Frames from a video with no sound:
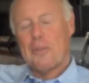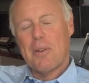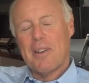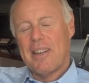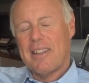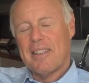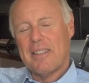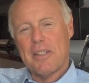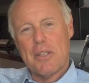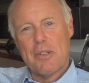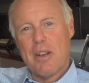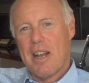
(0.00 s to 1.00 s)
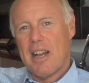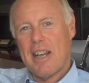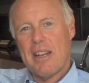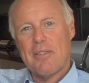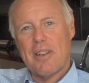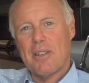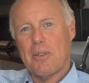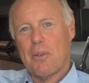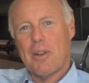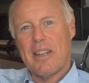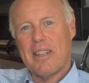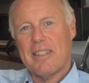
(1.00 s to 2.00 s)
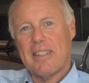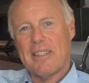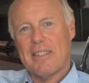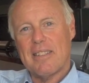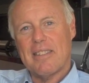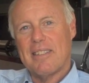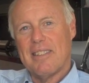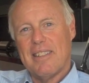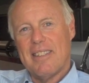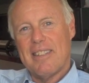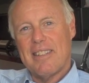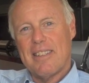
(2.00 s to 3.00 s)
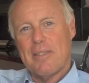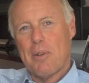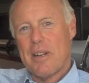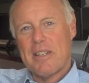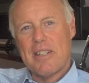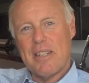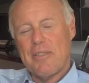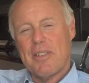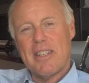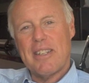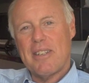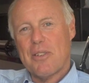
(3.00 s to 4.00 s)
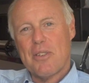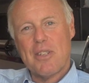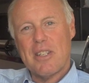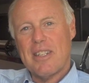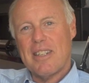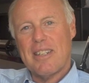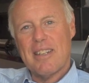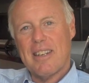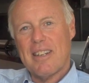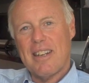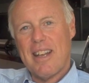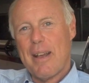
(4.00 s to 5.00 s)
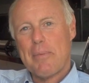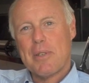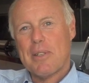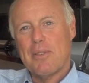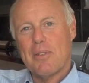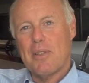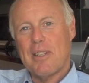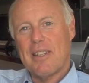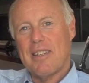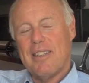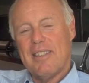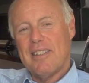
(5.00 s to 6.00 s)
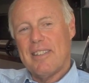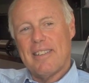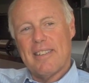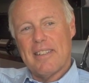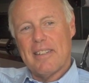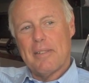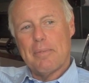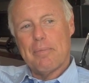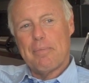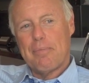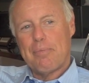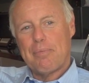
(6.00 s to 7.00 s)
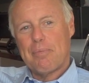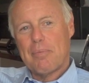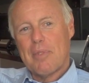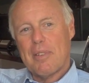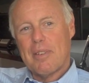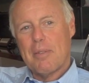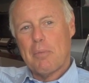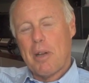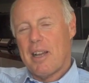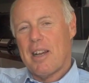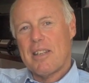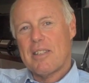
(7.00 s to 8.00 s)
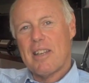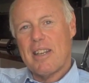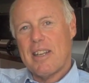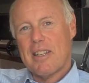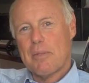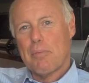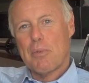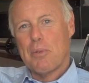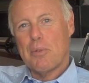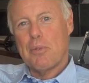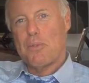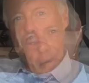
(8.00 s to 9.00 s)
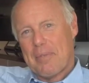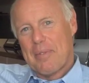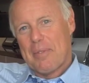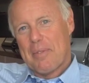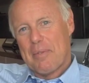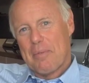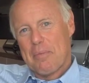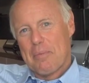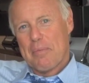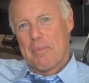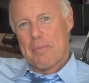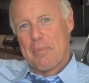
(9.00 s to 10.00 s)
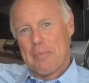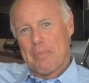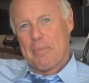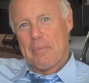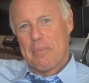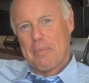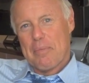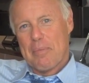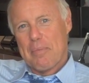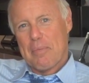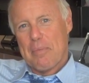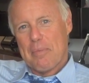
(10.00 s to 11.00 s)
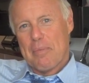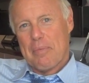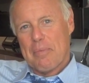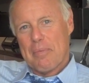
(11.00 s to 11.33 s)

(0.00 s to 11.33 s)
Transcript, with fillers: wear anything to drive, I don't wear anything to watch TV or see. Absolutely. Um, my eyesight has improved. And is there anything that you ever miss?